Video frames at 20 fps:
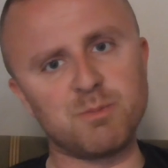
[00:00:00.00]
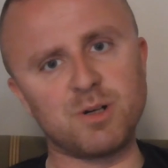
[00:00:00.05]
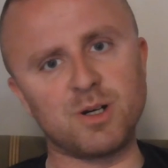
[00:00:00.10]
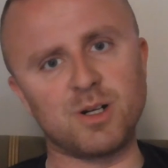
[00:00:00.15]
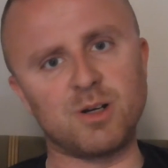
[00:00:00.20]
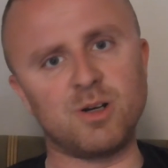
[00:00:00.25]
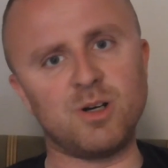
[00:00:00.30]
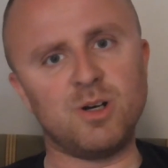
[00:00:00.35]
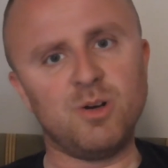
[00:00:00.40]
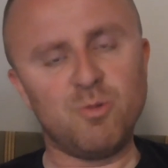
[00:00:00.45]
I'm
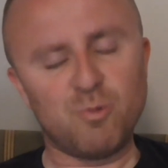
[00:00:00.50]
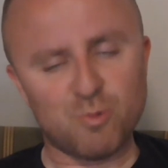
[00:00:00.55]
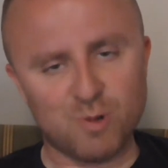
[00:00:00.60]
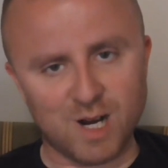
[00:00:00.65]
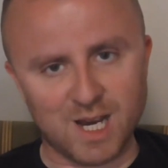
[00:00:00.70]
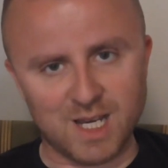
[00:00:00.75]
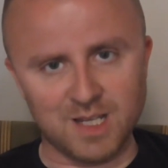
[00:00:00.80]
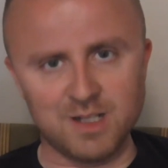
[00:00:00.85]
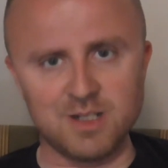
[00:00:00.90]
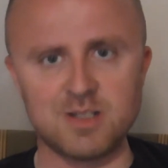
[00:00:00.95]
going to
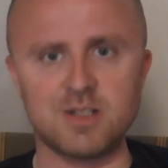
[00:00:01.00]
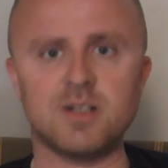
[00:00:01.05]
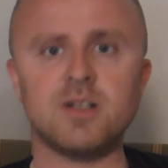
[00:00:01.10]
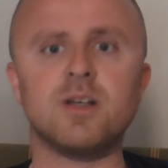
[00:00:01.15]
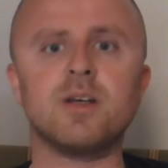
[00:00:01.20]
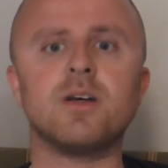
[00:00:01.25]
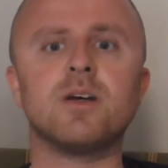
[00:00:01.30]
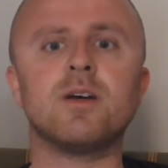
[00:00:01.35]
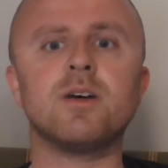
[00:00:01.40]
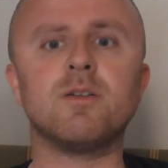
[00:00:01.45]
rate
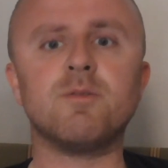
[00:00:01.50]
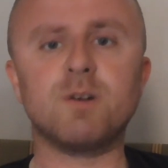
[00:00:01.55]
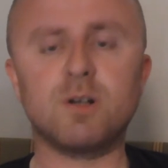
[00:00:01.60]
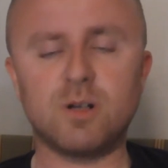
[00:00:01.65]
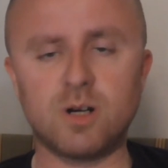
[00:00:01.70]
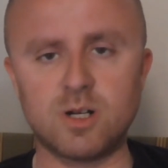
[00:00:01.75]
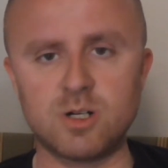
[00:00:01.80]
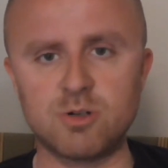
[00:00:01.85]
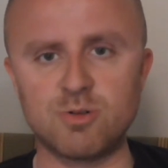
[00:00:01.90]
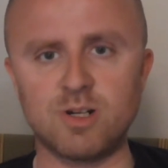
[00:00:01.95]
The
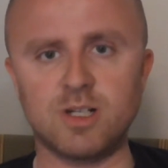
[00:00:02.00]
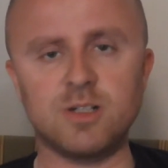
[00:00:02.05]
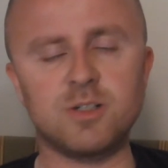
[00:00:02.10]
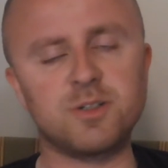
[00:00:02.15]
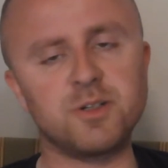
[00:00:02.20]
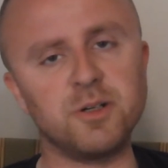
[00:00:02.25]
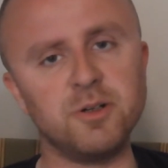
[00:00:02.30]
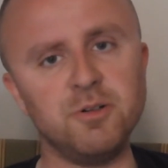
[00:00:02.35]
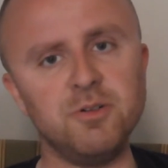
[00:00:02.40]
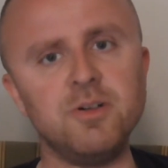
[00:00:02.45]
Conjuring
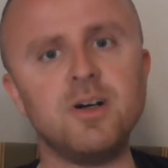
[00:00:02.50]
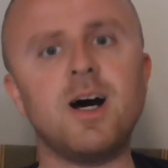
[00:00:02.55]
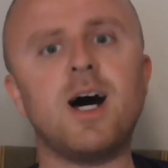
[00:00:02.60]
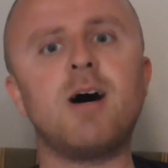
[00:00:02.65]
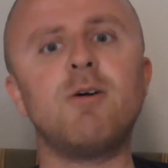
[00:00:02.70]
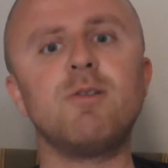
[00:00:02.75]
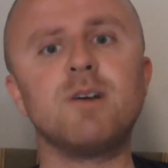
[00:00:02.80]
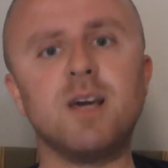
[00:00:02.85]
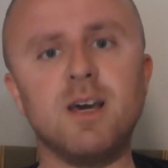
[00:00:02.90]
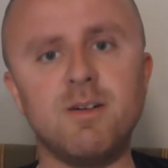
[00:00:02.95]
2,
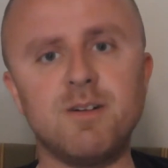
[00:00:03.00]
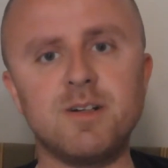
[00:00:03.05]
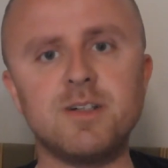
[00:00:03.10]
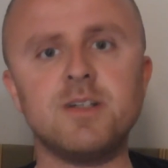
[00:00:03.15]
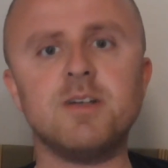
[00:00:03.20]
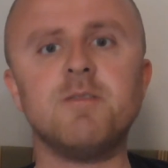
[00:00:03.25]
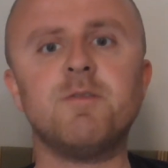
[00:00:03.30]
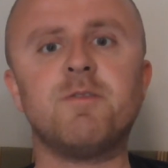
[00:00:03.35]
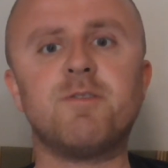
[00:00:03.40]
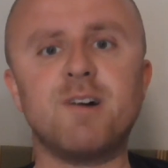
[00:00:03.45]
I'll give
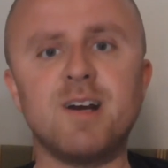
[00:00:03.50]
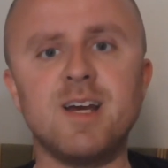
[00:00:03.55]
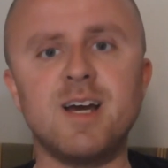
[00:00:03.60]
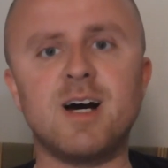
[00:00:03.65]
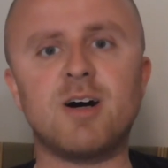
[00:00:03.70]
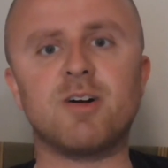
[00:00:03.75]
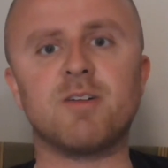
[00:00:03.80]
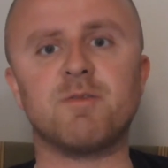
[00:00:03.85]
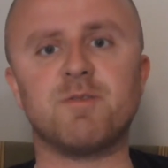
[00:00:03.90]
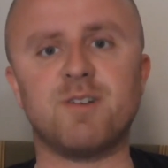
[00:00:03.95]
it 3
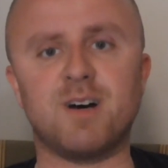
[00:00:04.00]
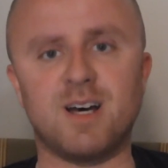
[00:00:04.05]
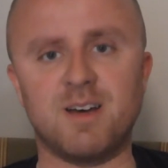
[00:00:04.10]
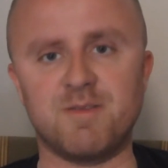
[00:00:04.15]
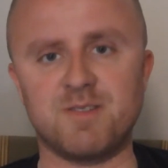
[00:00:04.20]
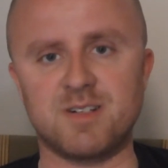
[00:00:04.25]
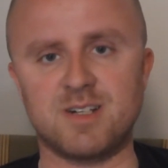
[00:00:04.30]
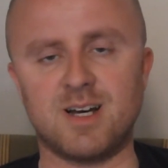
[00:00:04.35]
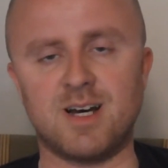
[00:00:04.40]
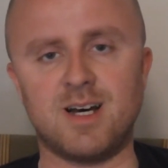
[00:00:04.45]
out of
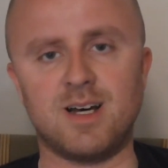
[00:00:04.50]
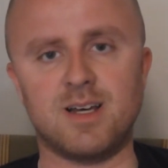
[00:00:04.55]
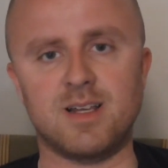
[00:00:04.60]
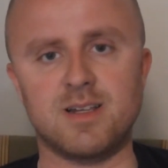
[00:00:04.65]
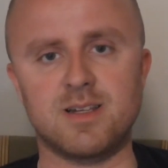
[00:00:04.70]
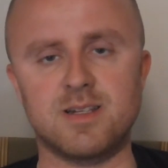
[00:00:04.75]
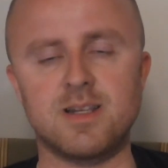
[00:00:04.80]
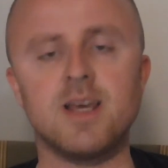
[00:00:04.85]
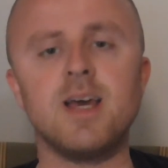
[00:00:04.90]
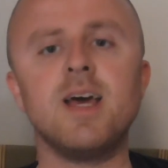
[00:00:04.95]
5
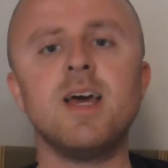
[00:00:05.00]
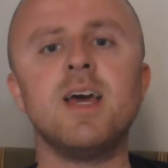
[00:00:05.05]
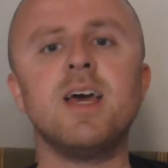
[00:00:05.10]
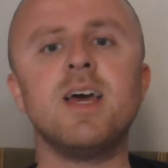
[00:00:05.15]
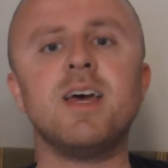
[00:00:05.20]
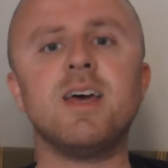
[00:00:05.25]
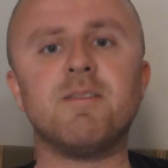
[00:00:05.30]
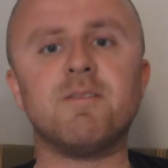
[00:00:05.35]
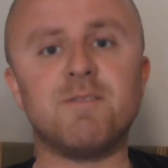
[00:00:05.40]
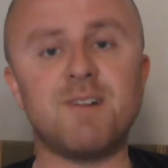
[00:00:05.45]
stars.
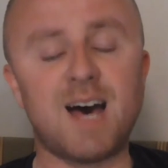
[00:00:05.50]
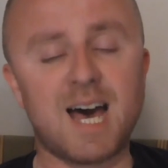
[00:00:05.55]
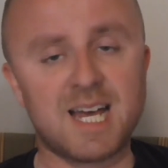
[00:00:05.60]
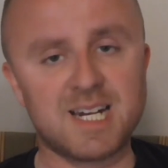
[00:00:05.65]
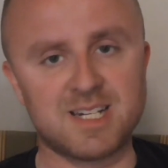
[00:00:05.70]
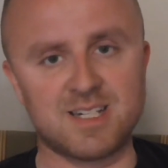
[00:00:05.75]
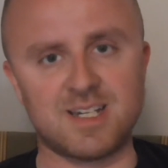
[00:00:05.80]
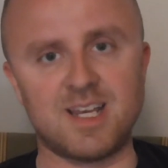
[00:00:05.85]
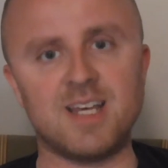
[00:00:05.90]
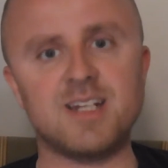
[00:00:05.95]

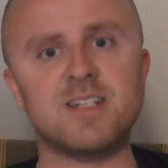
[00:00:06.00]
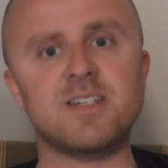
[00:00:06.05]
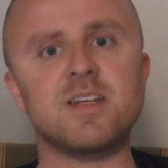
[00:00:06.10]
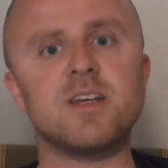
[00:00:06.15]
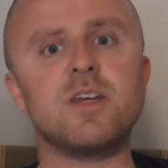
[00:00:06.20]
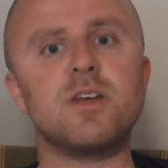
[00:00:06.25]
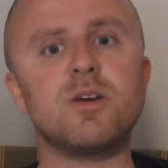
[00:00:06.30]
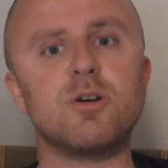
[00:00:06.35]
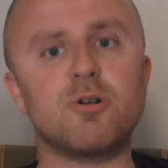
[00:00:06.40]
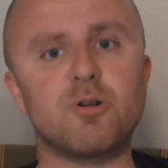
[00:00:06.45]
That's it,
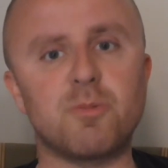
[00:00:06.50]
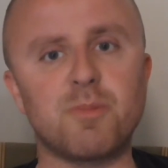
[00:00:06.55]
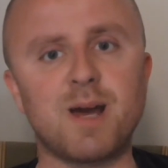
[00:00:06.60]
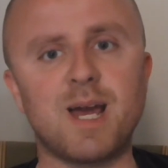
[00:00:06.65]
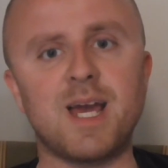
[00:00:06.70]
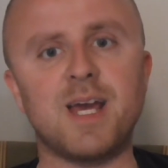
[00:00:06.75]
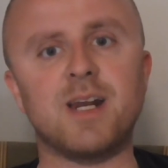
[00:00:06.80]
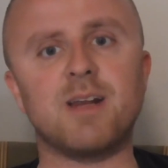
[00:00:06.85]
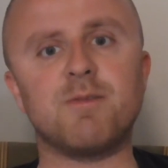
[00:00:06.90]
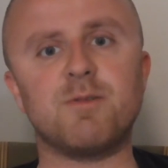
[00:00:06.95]

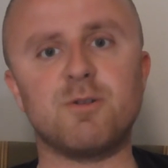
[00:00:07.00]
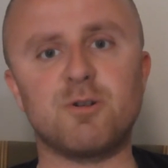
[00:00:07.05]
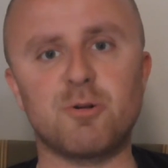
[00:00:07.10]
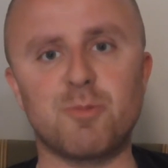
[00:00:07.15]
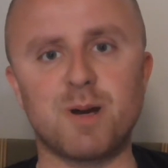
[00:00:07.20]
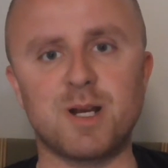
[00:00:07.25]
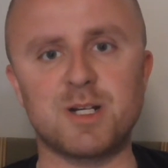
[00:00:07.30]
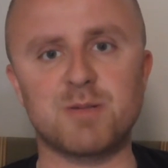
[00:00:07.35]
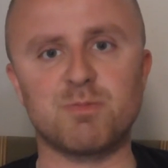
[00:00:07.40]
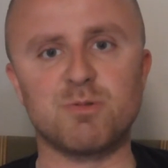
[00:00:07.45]
Euroman of
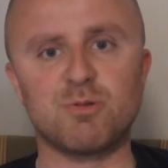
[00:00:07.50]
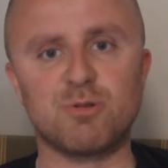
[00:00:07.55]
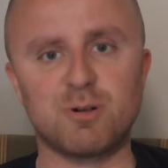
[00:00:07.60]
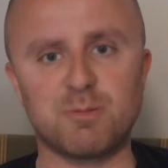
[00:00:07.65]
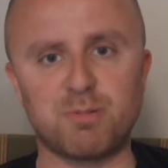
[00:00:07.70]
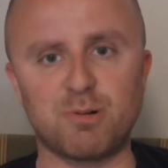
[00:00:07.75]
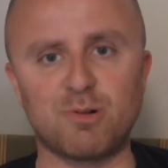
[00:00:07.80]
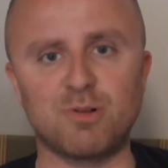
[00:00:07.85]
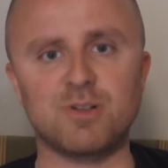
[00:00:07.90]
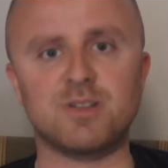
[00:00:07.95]
Euroman's Movie
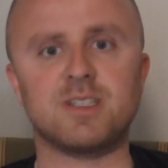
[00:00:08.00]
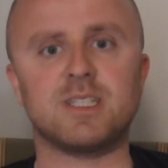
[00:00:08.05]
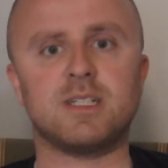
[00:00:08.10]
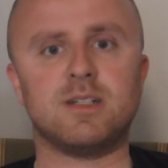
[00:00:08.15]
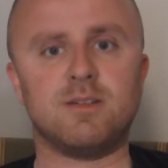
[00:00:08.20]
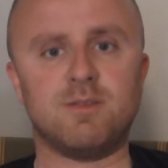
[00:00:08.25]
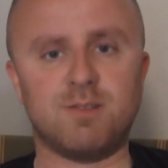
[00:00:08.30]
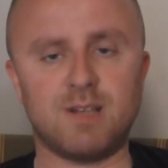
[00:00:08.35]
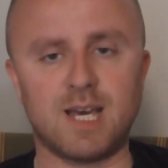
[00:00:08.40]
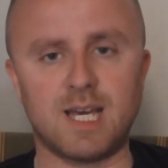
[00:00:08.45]
Report.
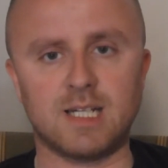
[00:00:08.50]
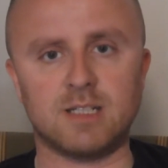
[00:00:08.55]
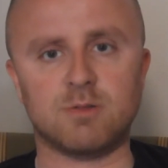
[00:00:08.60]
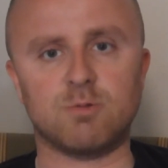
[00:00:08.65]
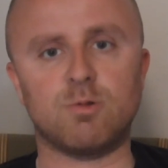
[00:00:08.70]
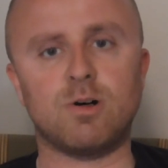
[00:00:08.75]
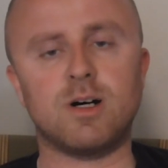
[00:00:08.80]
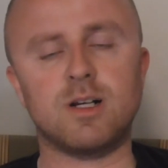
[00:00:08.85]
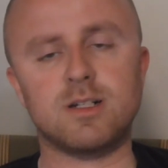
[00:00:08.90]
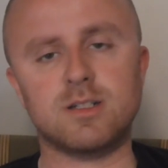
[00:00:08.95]
Thanks
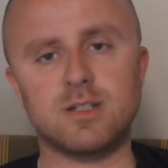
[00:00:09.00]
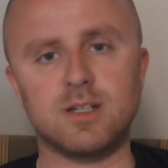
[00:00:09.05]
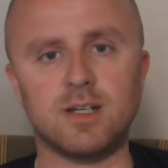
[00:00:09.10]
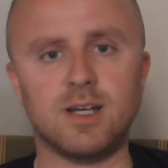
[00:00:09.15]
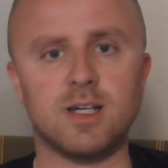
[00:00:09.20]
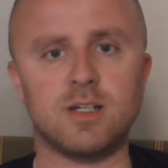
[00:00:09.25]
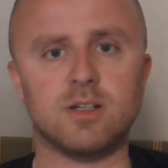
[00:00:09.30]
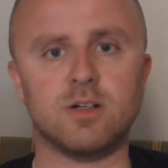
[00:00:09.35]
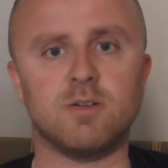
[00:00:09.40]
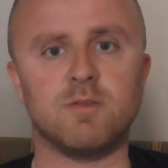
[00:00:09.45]
for watching,
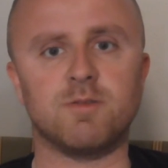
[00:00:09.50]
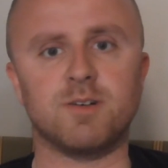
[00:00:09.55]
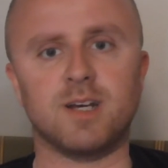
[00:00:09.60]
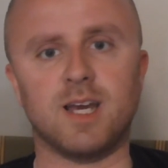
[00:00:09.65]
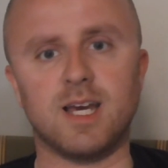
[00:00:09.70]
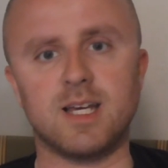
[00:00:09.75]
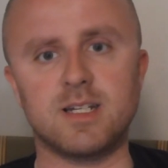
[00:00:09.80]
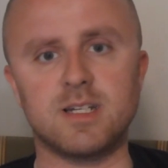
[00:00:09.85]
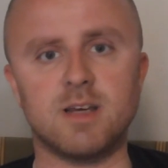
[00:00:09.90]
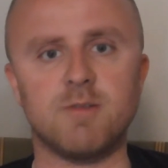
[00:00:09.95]
and don't
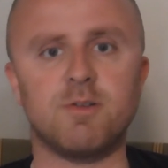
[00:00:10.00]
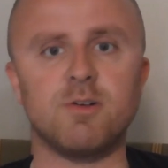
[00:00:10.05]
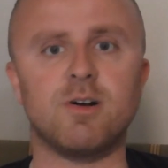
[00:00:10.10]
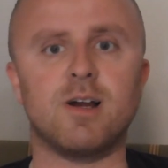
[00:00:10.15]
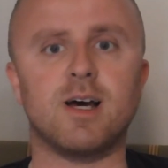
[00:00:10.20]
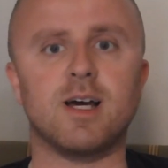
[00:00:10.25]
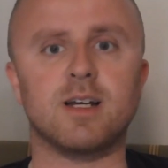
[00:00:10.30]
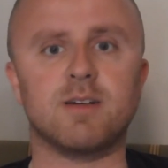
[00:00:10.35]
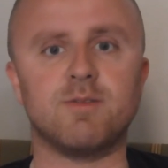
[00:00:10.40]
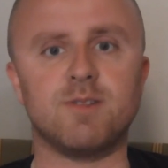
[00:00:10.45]
forget, if you
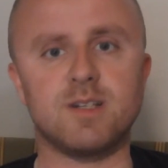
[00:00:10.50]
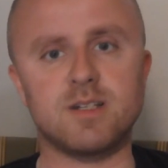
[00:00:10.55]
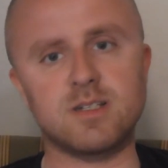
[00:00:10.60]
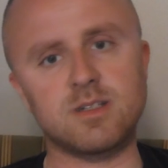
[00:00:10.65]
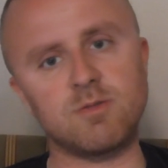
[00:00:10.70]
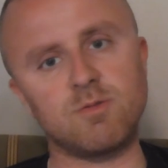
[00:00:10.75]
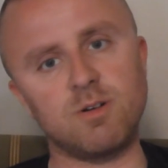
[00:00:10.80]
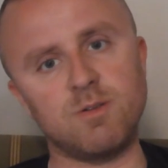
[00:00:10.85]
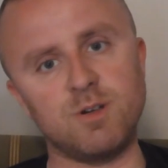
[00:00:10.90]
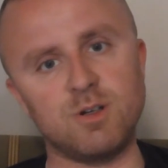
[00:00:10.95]
like
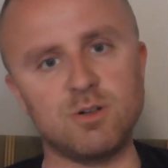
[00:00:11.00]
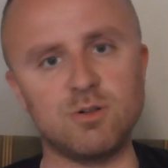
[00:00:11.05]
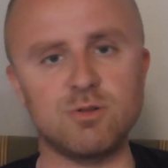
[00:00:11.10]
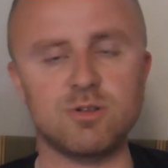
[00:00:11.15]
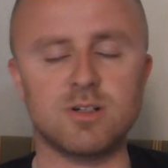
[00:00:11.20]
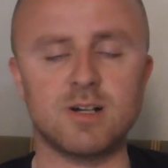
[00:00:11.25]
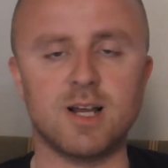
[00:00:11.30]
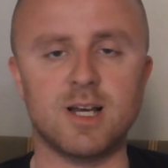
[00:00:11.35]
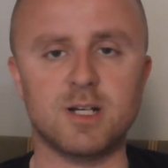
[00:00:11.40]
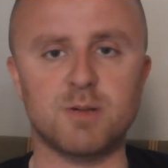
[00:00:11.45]
this review
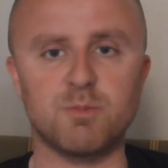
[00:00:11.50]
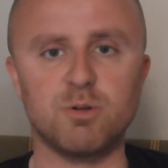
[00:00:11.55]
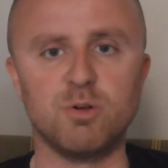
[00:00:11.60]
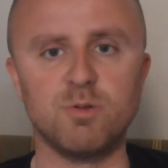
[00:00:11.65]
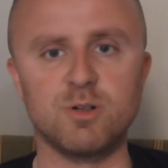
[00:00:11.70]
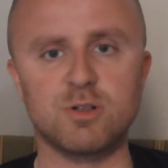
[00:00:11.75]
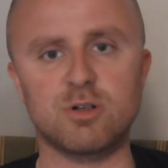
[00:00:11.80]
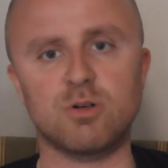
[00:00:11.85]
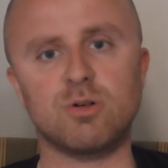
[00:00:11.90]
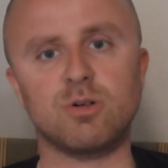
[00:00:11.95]
/
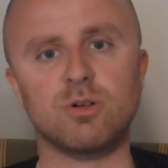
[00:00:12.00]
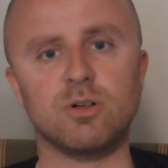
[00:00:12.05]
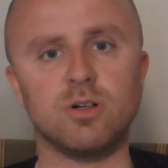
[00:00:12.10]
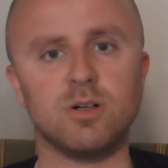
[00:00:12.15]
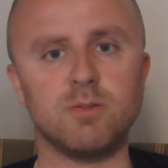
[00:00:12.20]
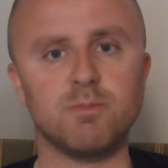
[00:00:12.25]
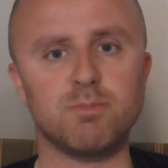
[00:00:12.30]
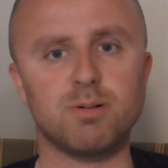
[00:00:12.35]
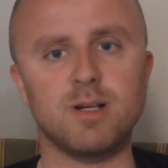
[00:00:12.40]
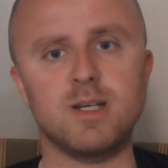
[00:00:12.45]
movie talk,
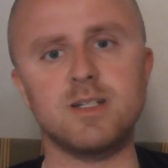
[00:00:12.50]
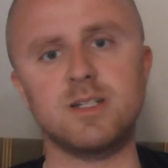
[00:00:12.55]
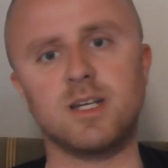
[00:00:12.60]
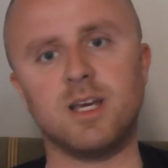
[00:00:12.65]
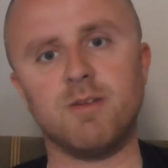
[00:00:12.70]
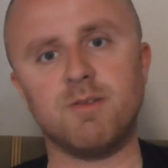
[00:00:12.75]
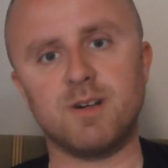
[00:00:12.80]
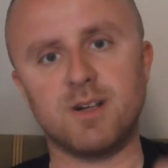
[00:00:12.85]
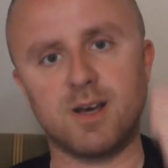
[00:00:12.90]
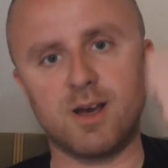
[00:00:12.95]
please
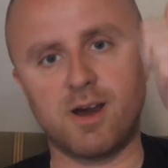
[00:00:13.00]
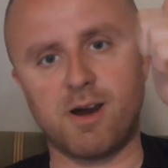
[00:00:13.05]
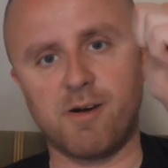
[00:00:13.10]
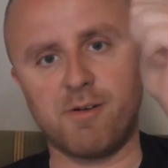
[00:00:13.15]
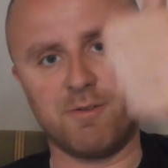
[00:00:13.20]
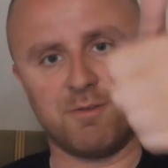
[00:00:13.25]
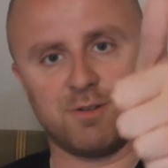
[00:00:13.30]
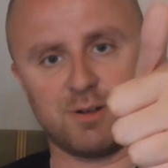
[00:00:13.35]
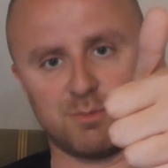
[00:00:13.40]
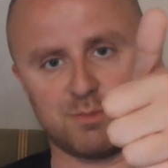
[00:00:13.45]
give it a
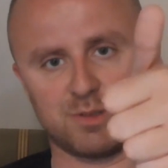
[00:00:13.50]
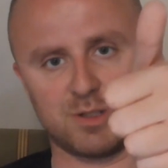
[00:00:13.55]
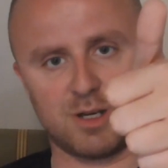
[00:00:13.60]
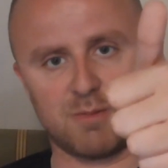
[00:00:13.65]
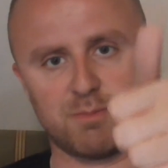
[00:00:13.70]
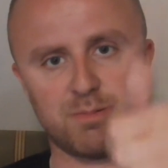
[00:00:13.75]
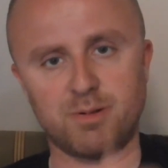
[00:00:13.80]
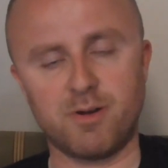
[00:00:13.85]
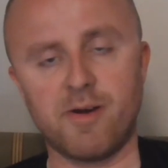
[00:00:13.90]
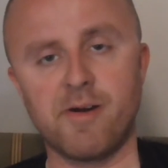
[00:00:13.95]
thumbs
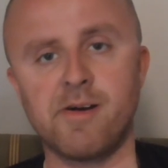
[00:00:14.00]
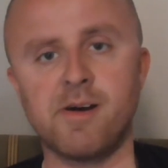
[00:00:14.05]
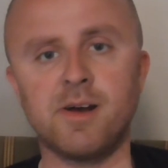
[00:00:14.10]
up.